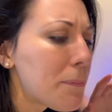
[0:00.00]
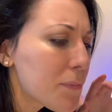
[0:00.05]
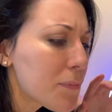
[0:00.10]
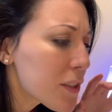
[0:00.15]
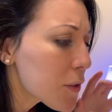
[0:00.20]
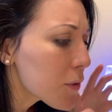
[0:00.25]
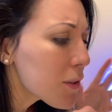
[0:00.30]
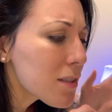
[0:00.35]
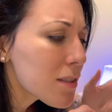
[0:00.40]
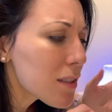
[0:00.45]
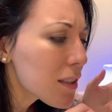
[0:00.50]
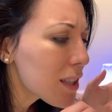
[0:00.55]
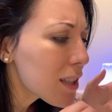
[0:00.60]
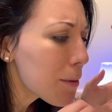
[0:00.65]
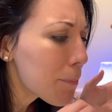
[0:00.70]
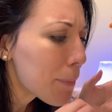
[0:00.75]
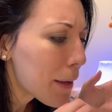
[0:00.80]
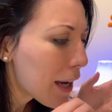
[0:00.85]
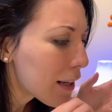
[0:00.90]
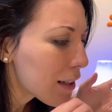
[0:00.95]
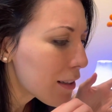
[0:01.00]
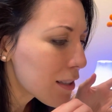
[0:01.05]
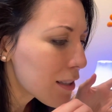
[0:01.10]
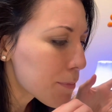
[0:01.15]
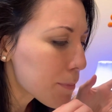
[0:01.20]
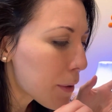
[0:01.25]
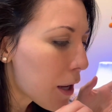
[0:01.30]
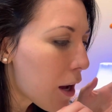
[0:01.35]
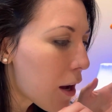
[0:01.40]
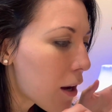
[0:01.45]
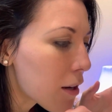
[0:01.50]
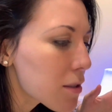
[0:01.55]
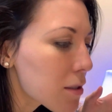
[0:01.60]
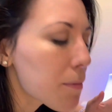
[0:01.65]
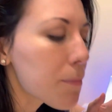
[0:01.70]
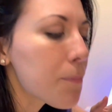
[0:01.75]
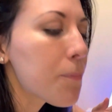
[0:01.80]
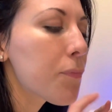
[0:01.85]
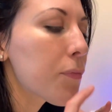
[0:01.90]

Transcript: There was nothing bad in this box.